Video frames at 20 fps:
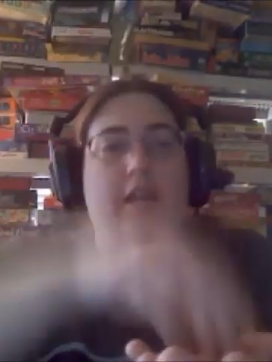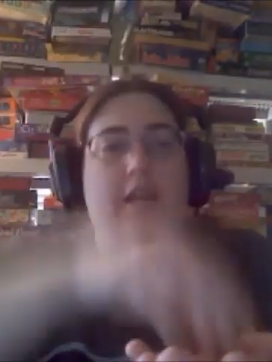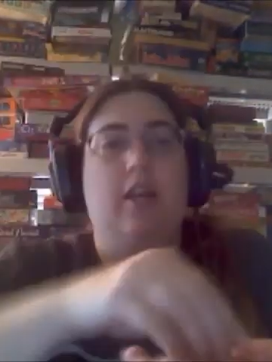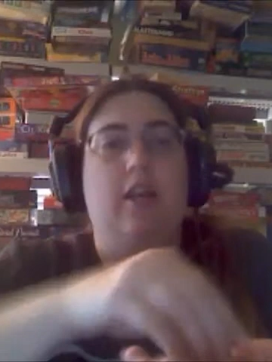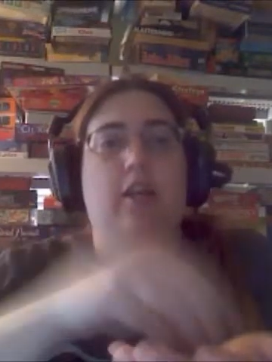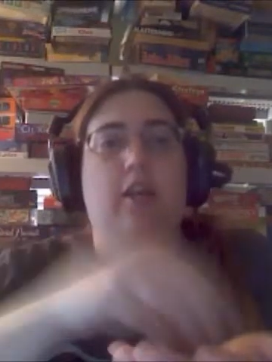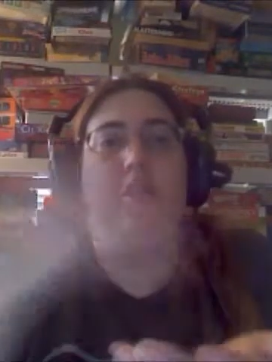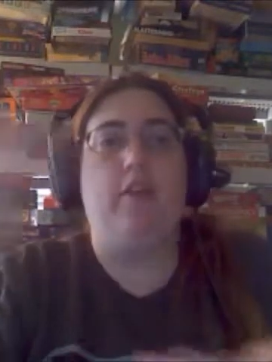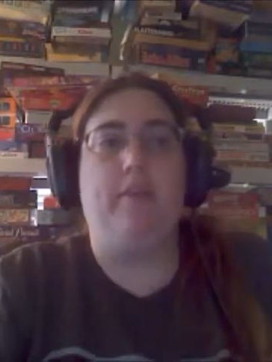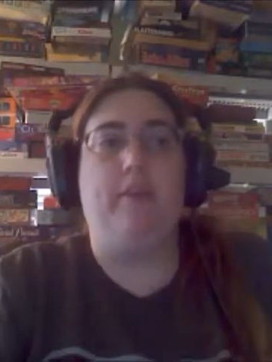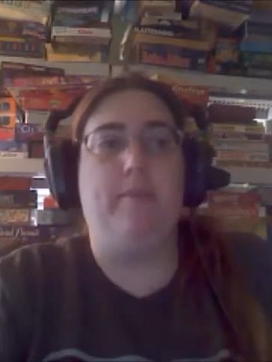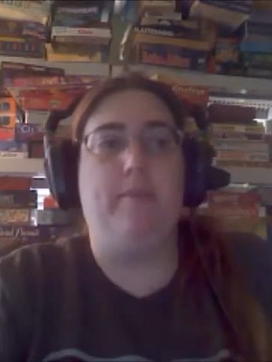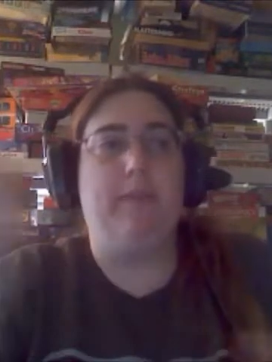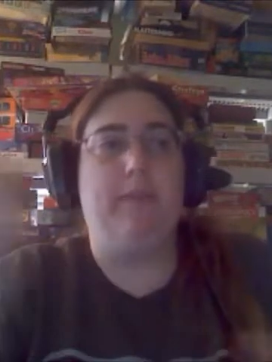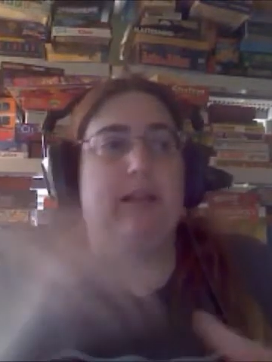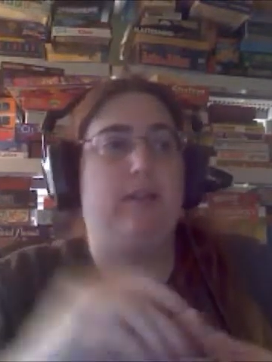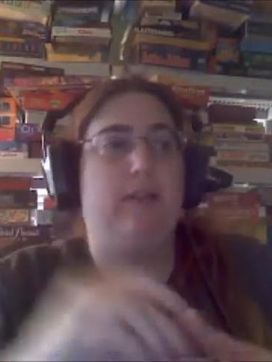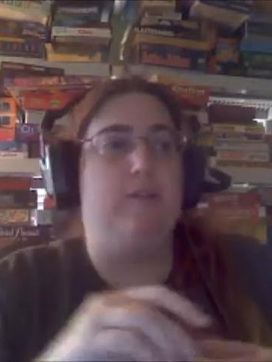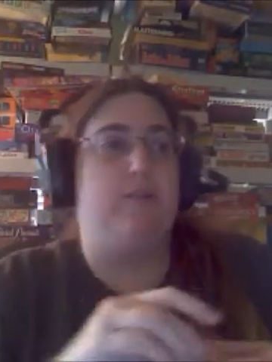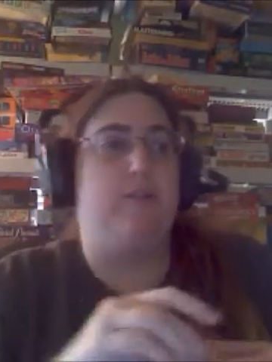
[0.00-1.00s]
you're the big
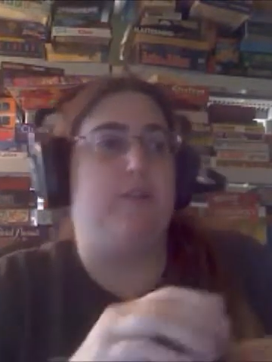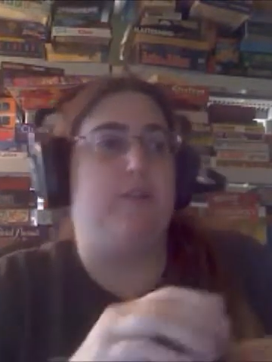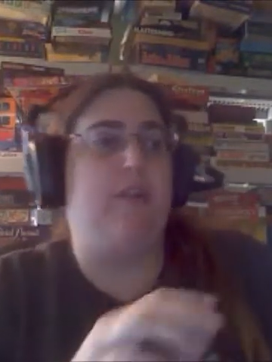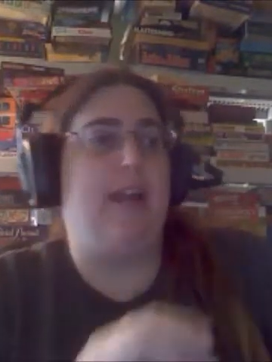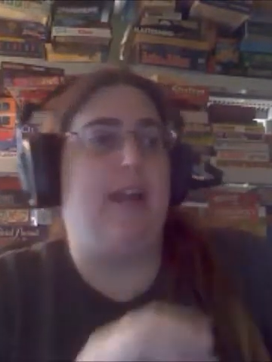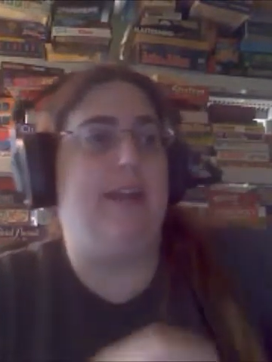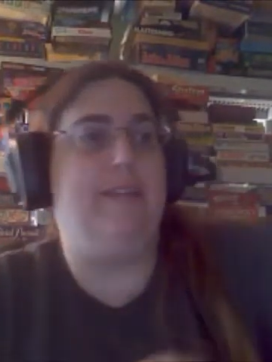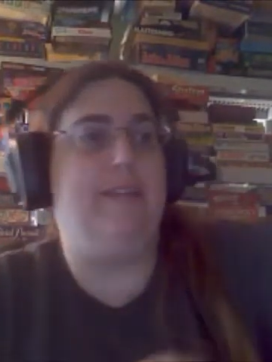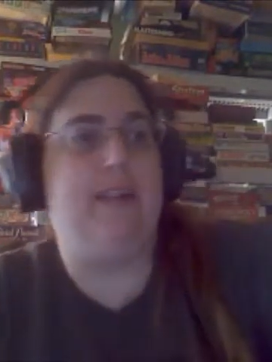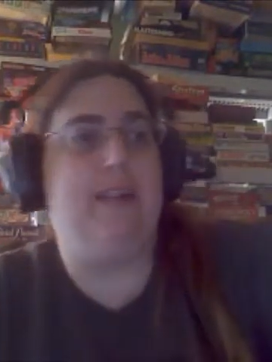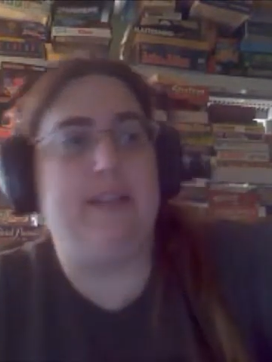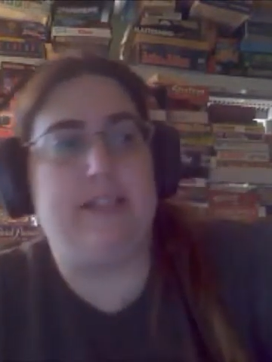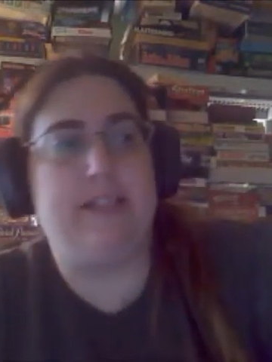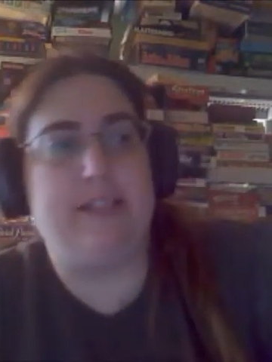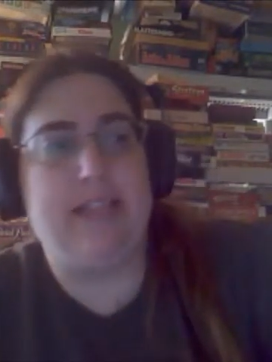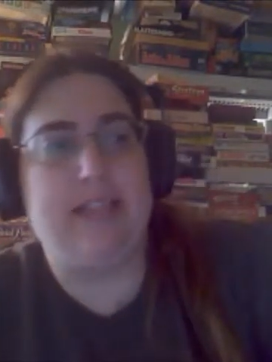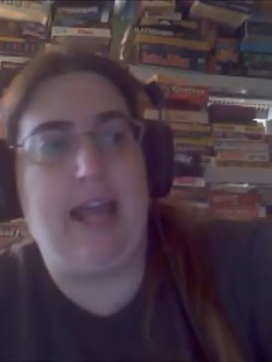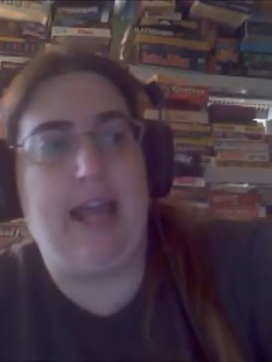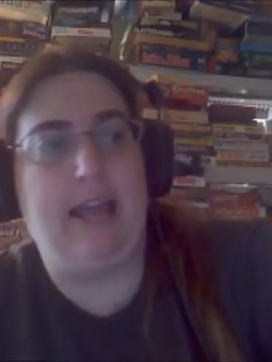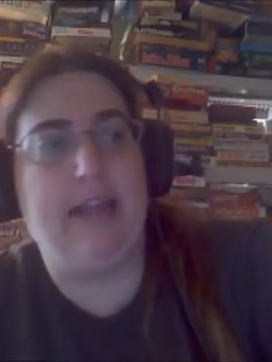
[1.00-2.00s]
loser, and then it's
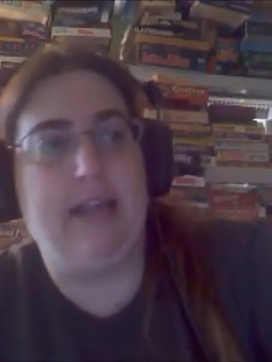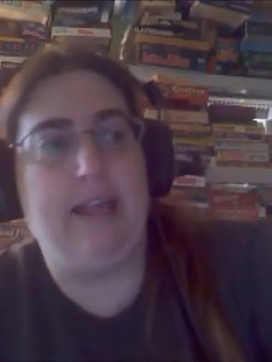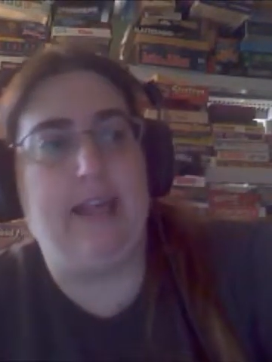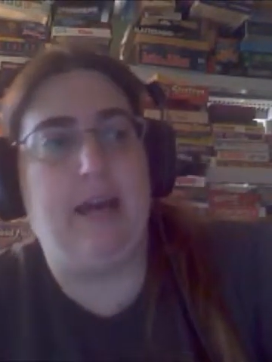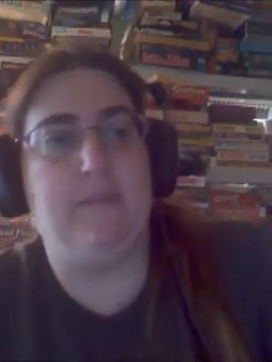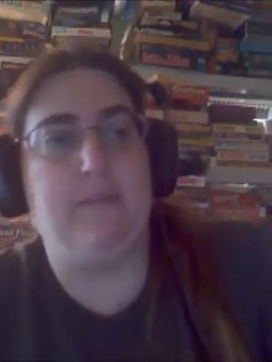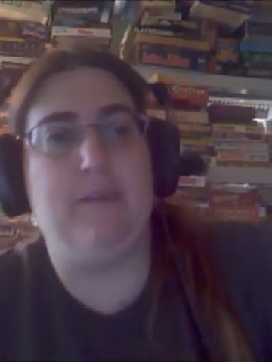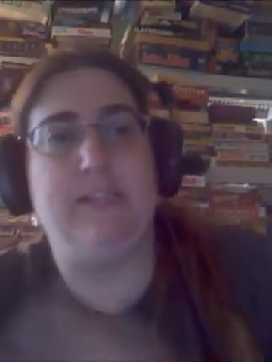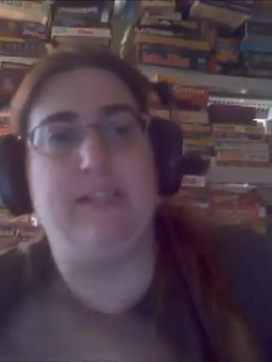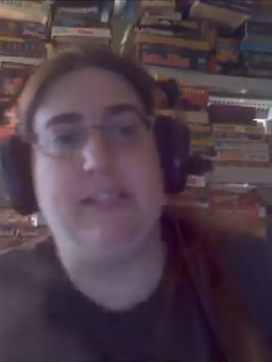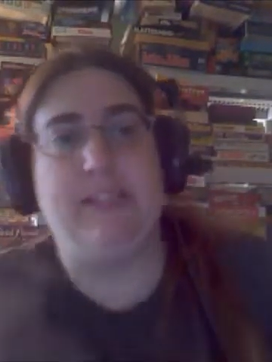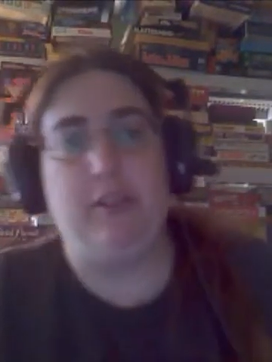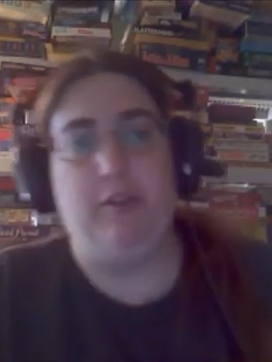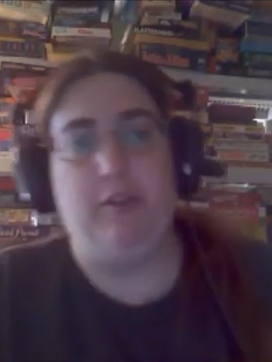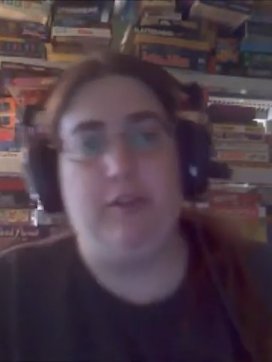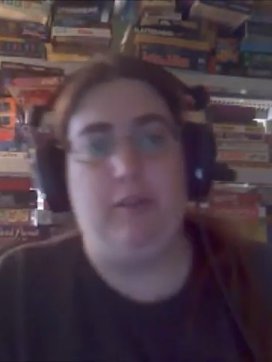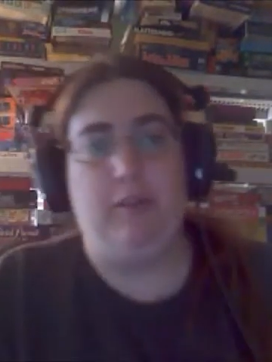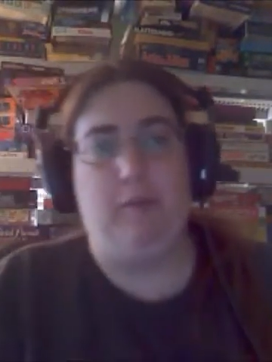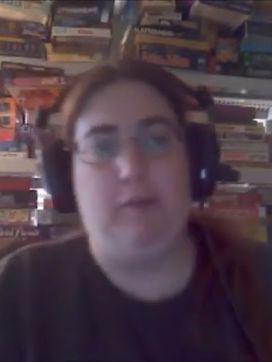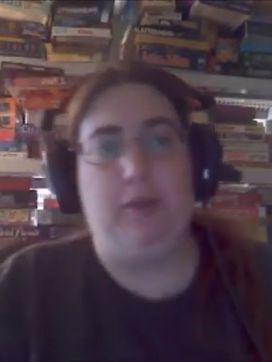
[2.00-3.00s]
tallied up and see who
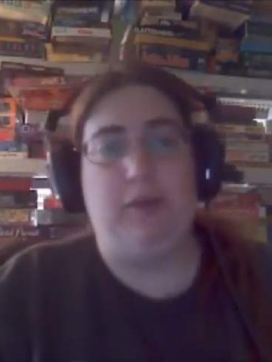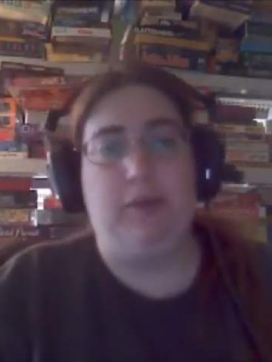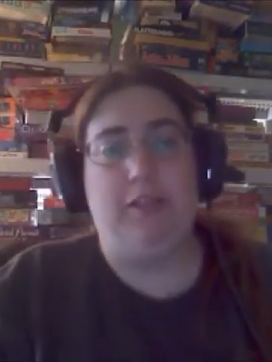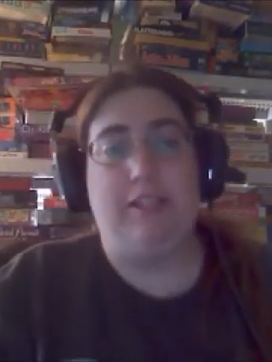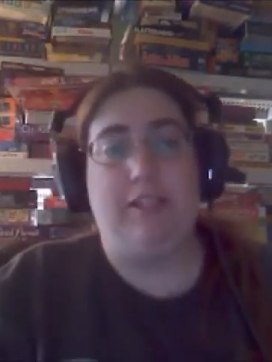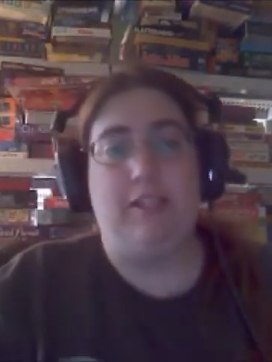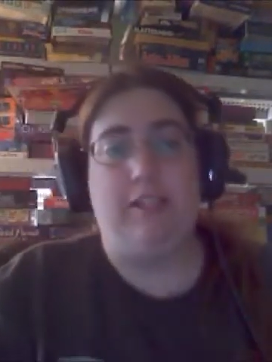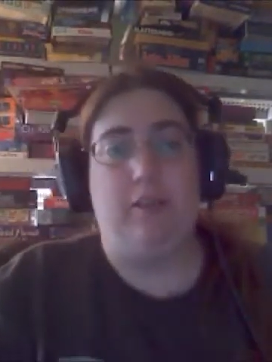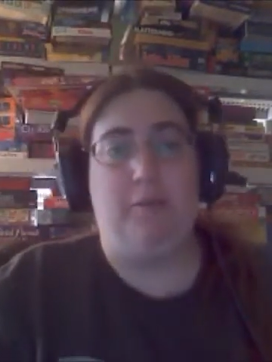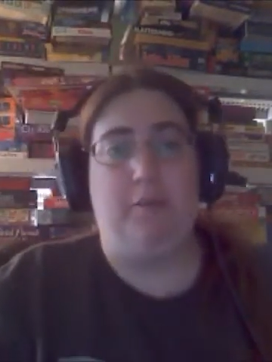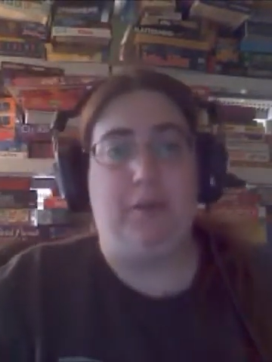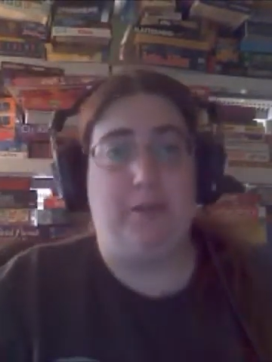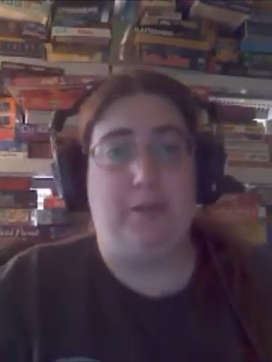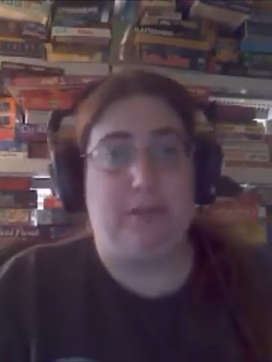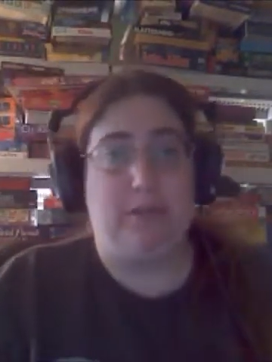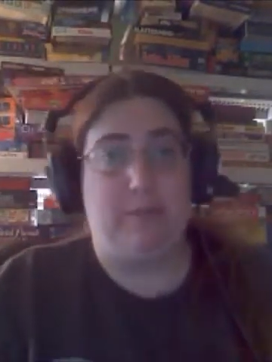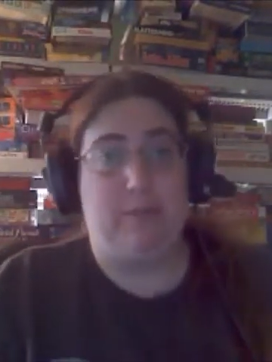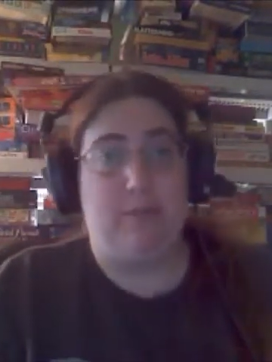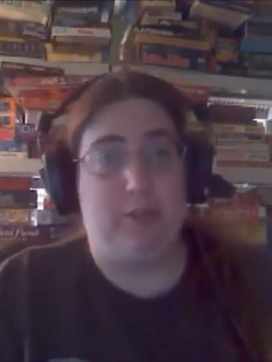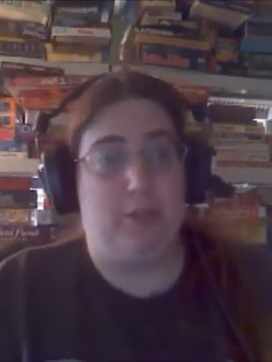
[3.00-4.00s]
the winner is, and the winner is
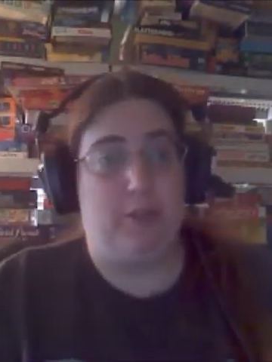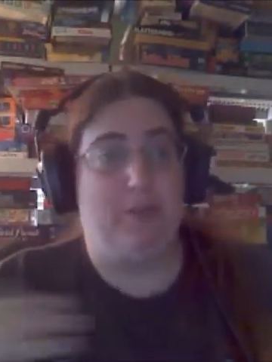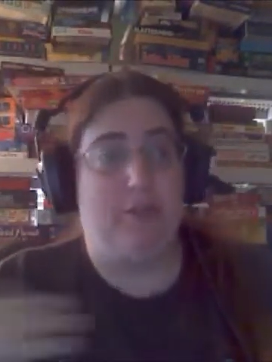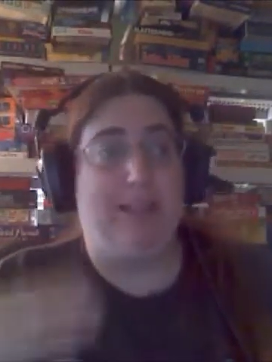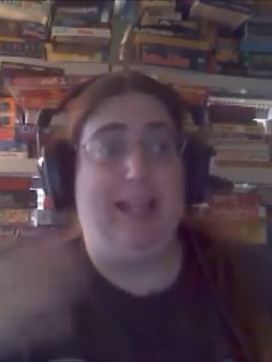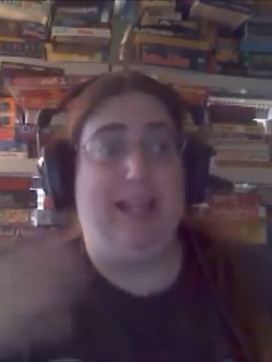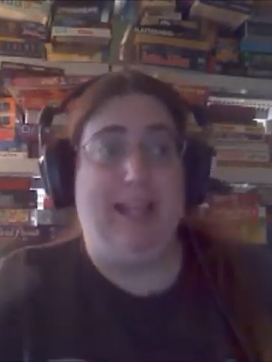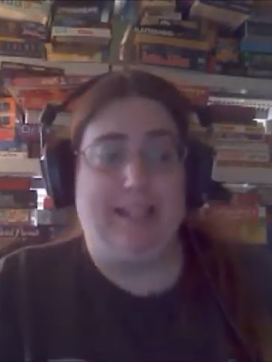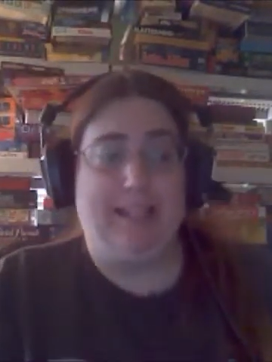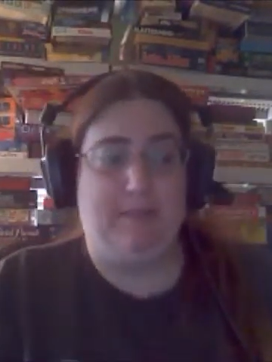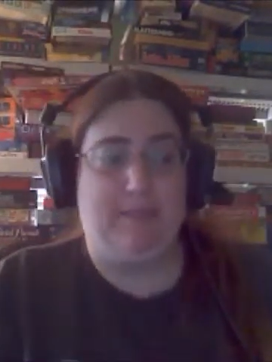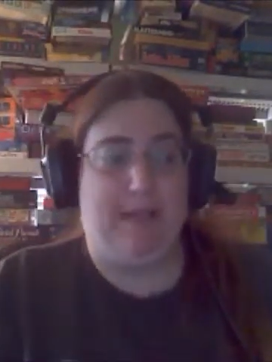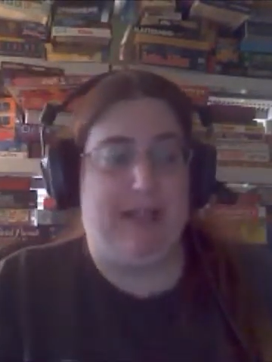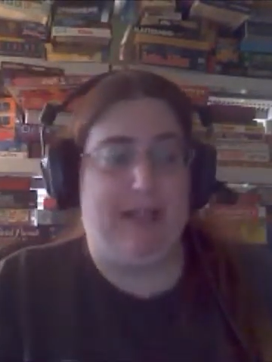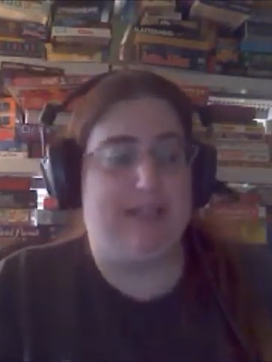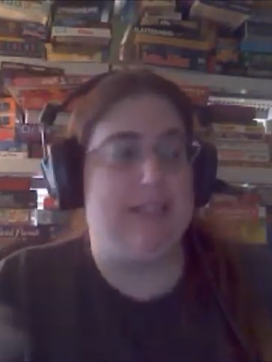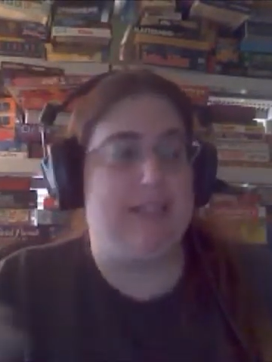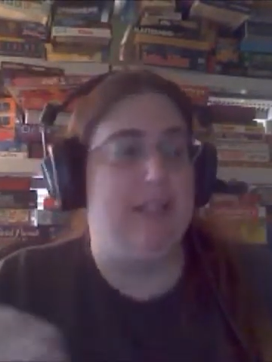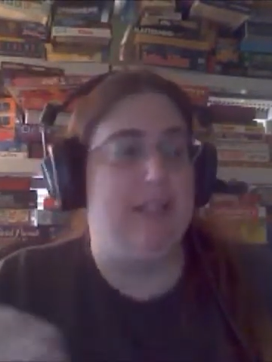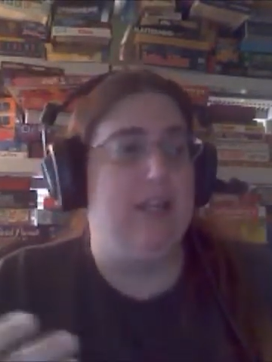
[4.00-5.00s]
the person with the less
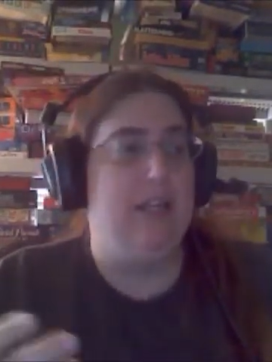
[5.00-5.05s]
blocks.